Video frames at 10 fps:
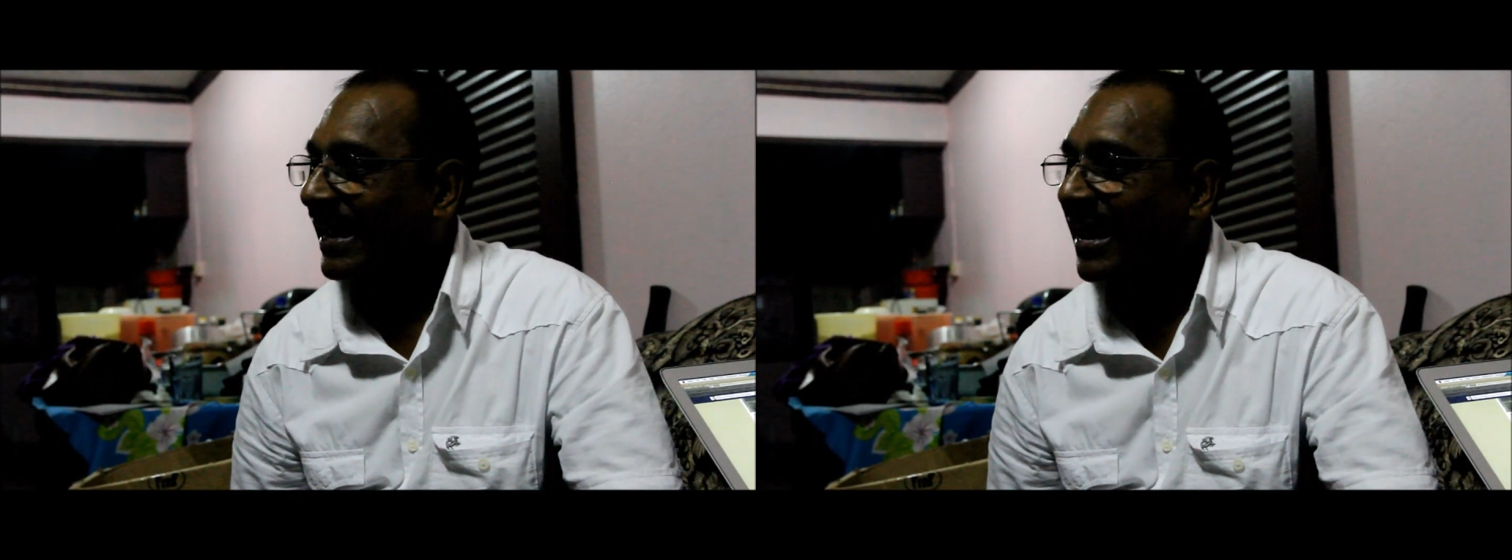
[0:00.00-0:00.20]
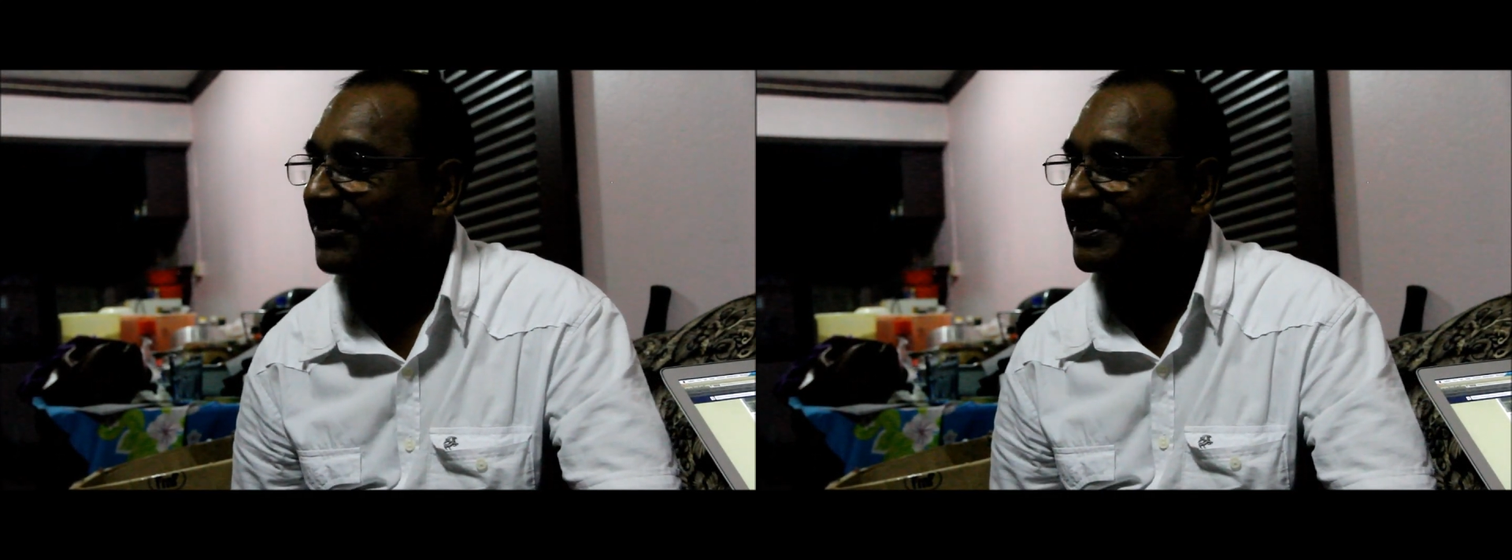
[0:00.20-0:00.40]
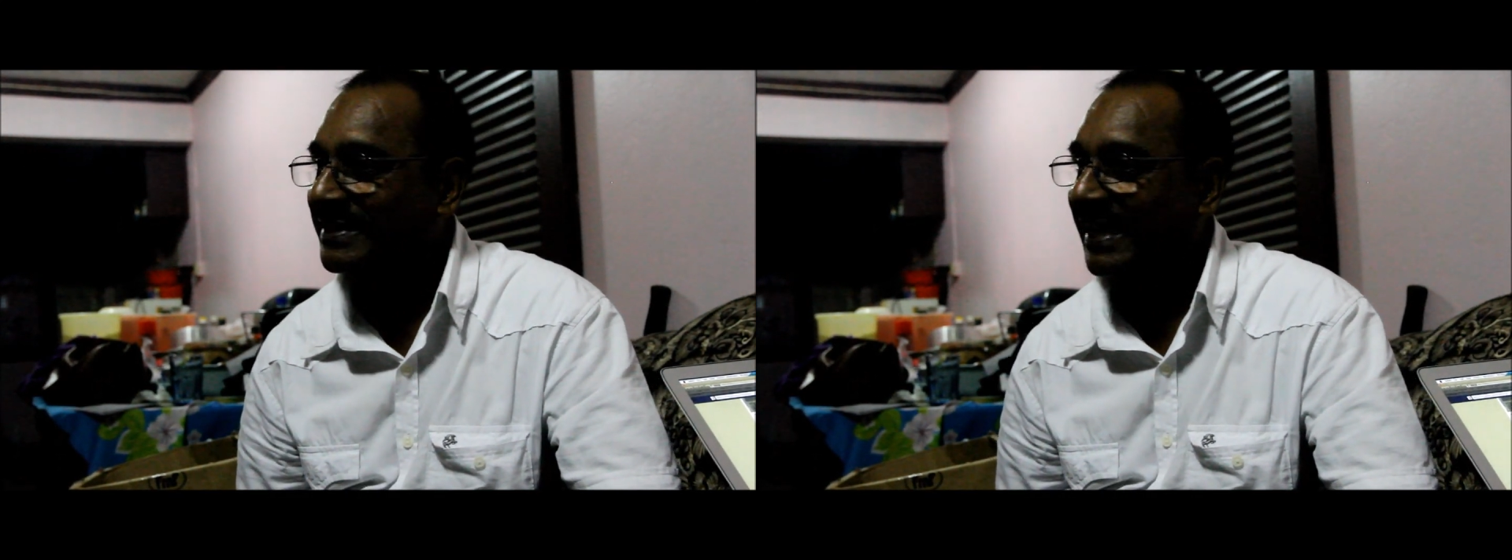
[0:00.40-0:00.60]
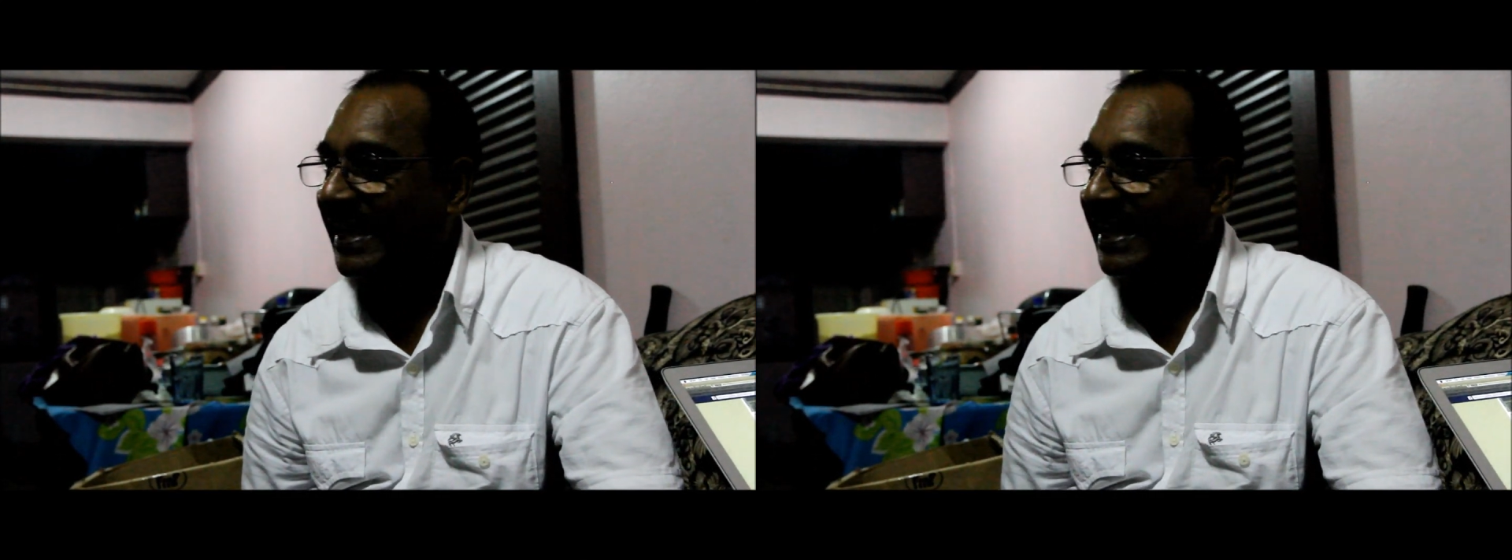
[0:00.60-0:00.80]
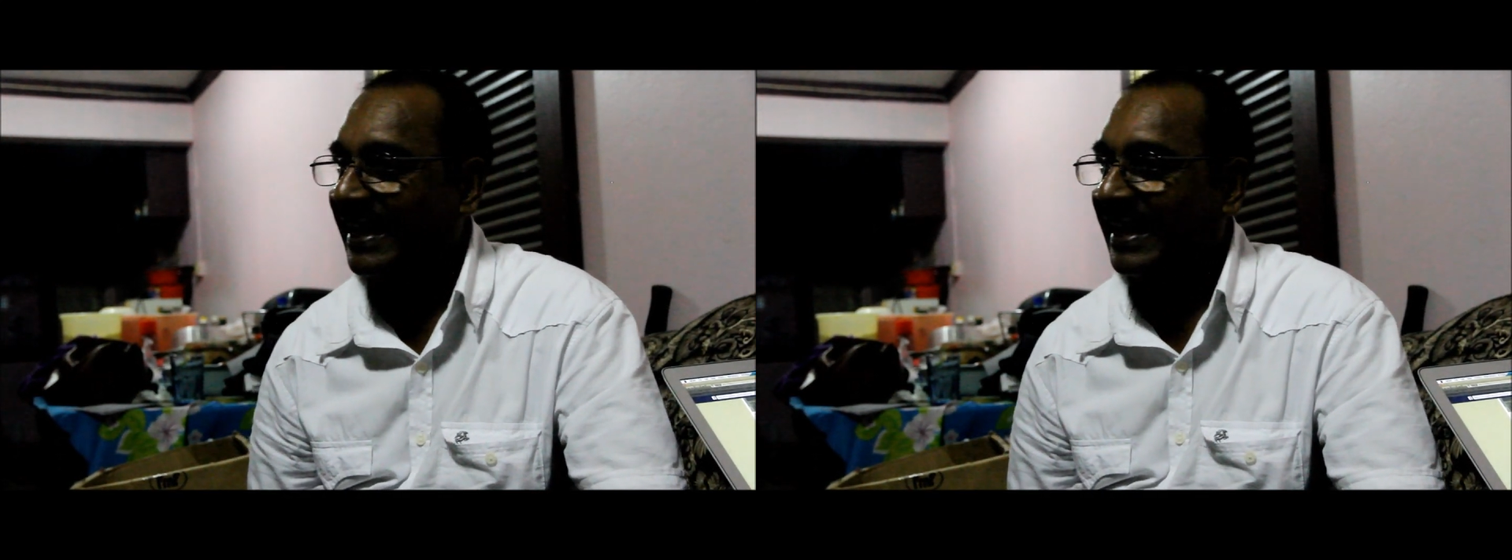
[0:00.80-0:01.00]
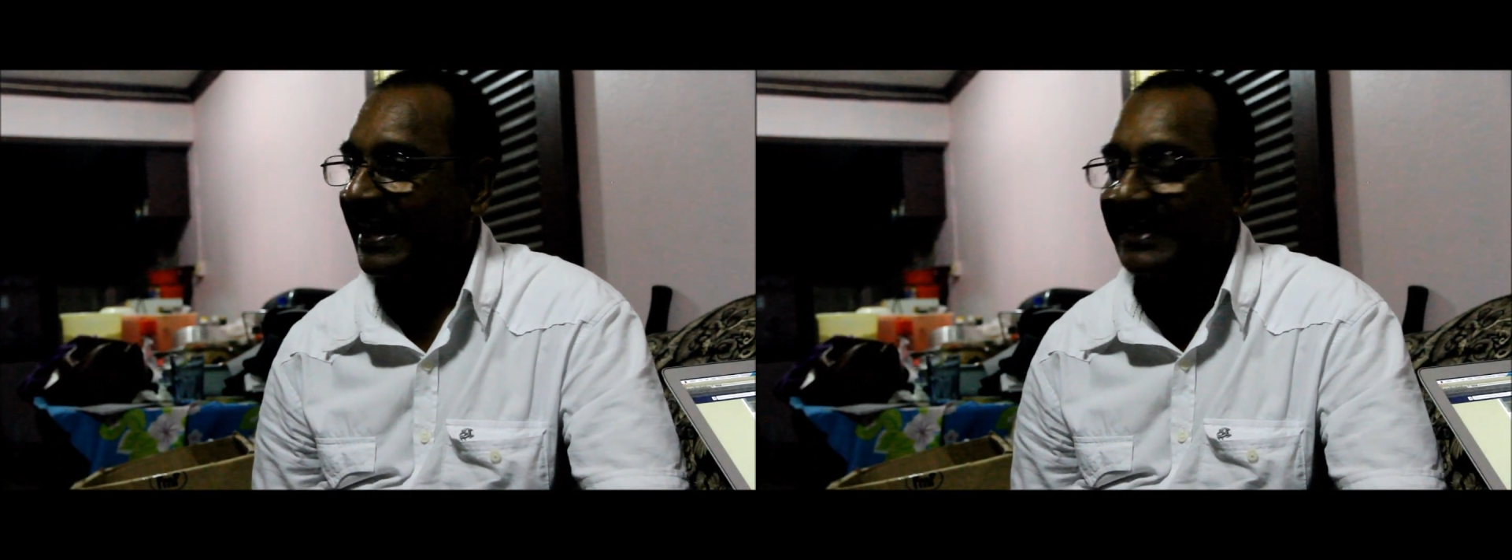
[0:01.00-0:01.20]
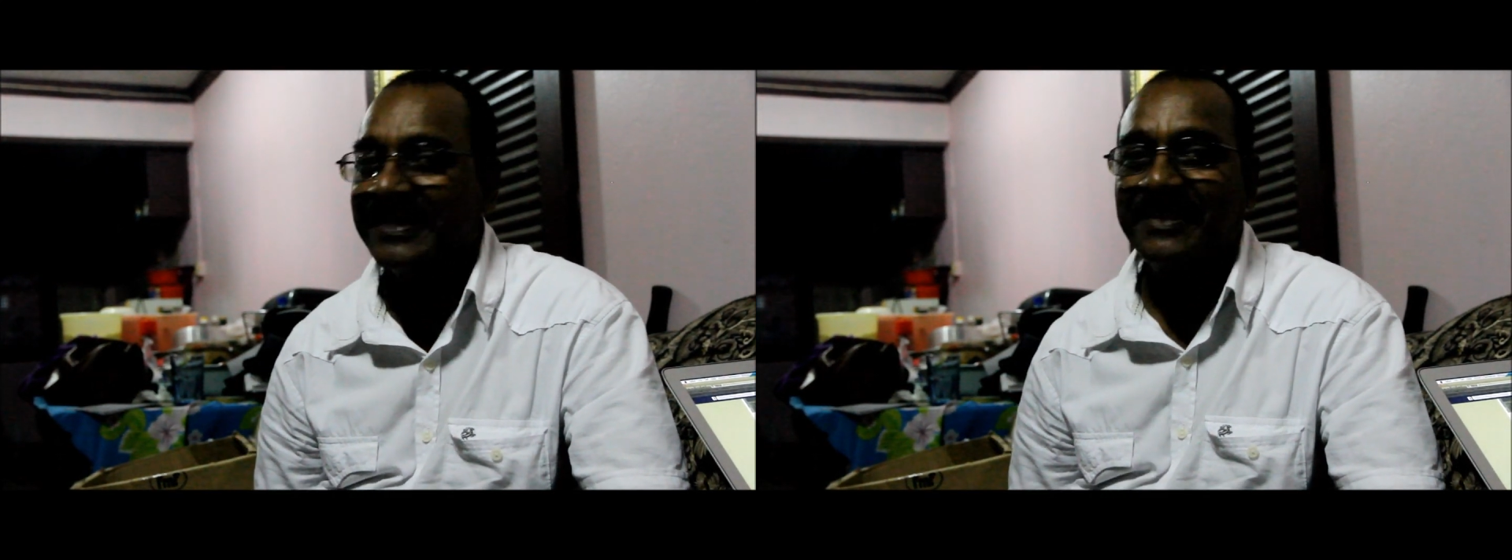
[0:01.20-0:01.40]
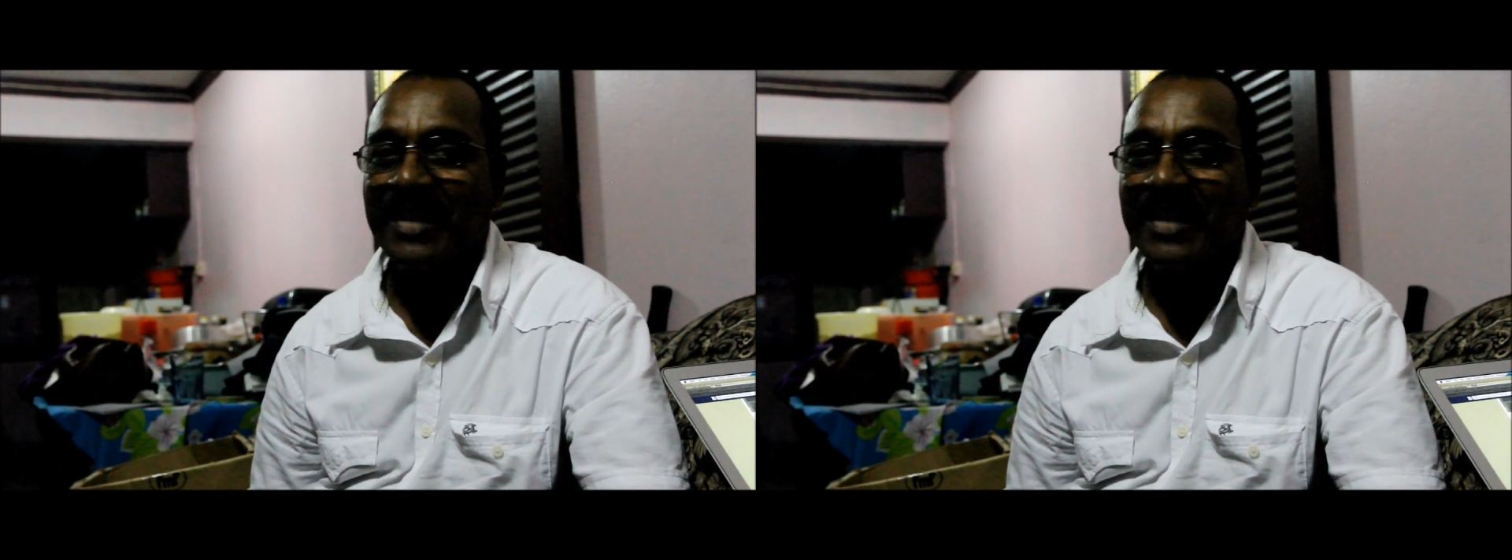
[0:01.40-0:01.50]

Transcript: I would say. That